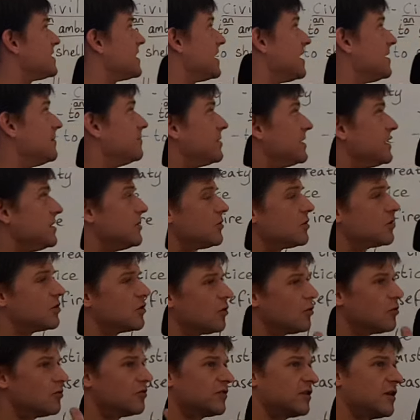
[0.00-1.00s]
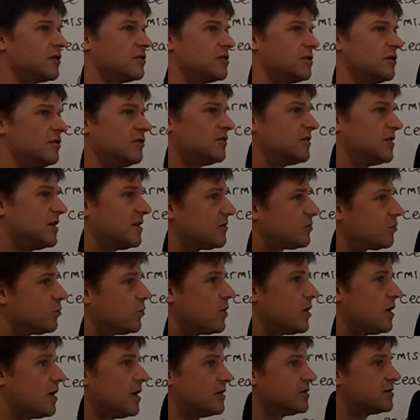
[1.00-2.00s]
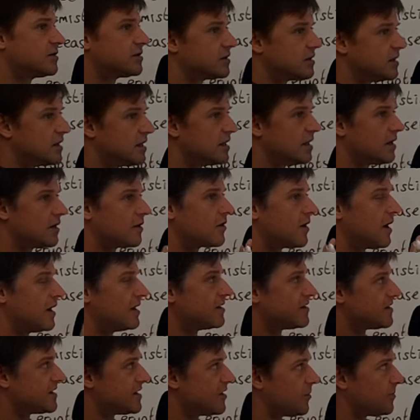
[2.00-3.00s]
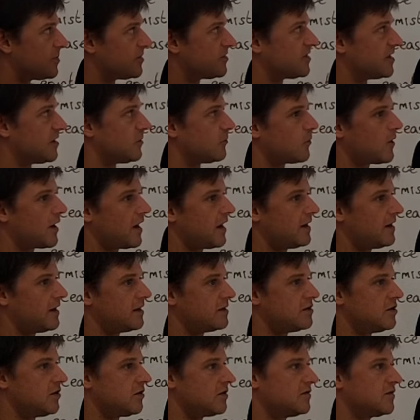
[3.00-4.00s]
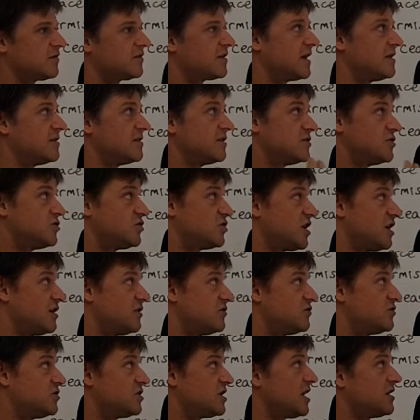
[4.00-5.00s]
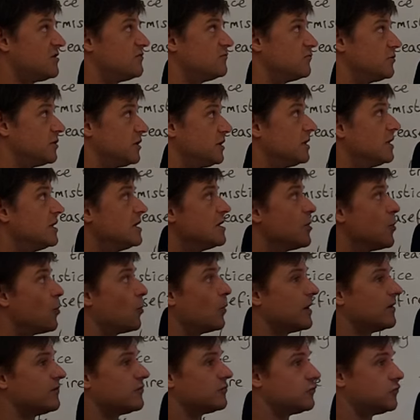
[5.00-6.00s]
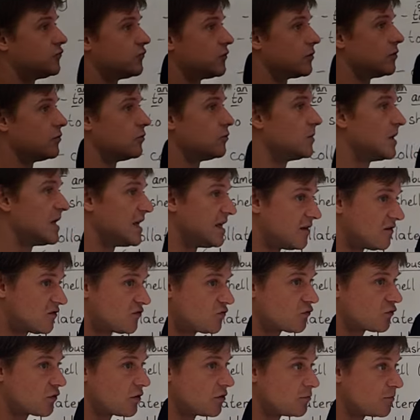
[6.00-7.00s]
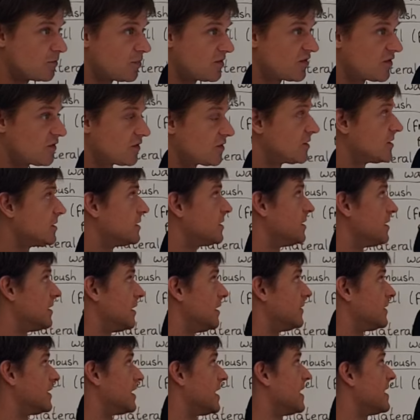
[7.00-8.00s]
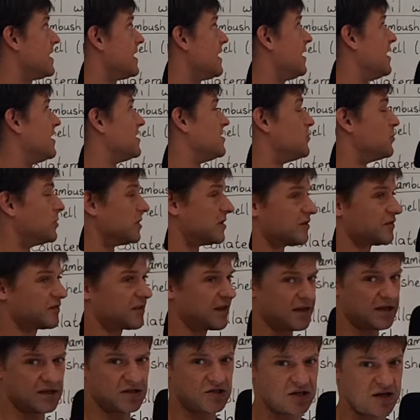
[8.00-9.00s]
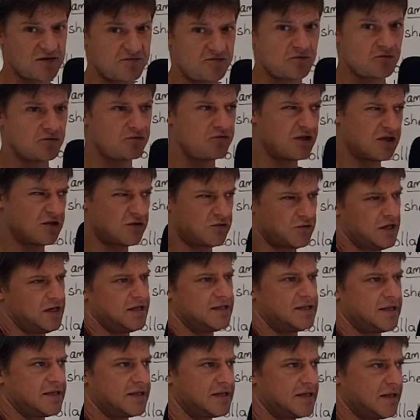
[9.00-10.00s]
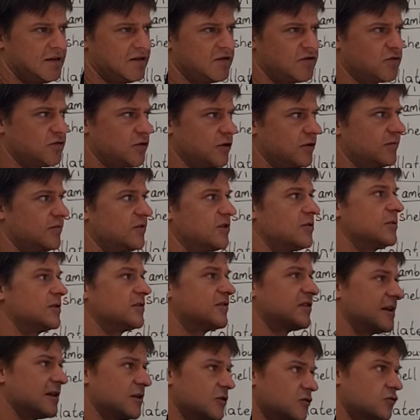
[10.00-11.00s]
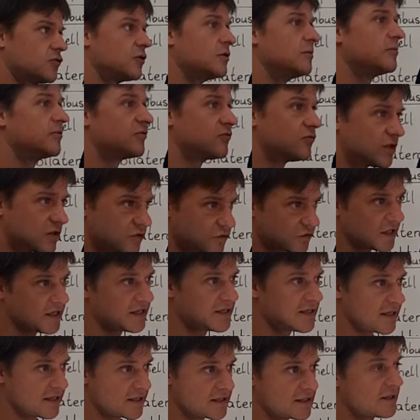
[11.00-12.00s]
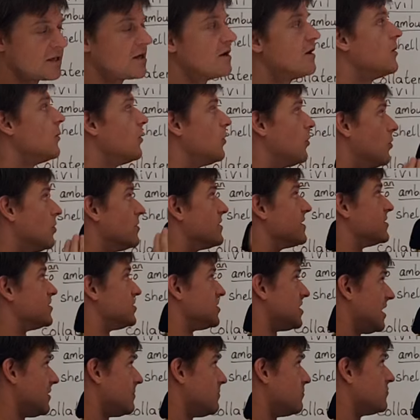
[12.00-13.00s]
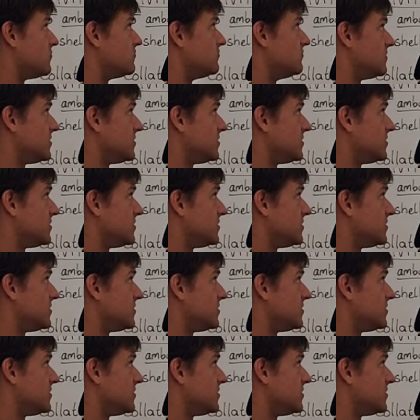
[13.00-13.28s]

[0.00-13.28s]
thing, but you can also use this word kind of the opposite way, and you can say the ge general withdrew his troops. Okay, uh, you wouldn't say the general retreated his troops, you would say the troops retreated, or the gem